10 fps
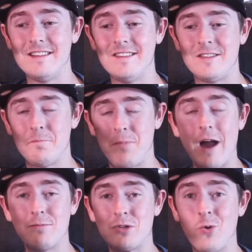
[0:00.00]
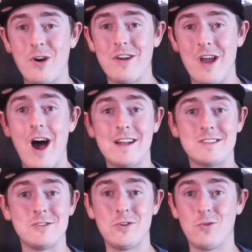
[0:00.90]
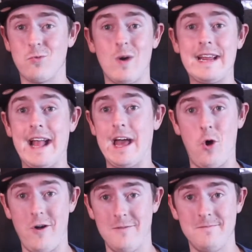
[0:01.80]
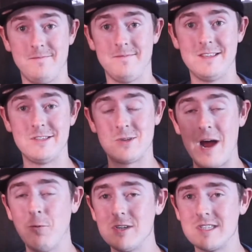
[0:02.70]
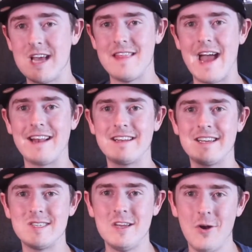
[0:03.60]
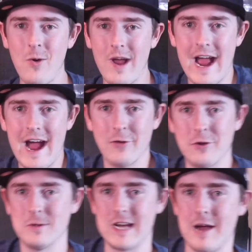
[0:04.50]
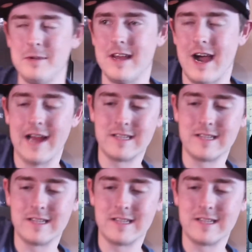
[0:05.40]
the bottom two are not great at all. So I will say that. Casino Royale, No Time to Die, and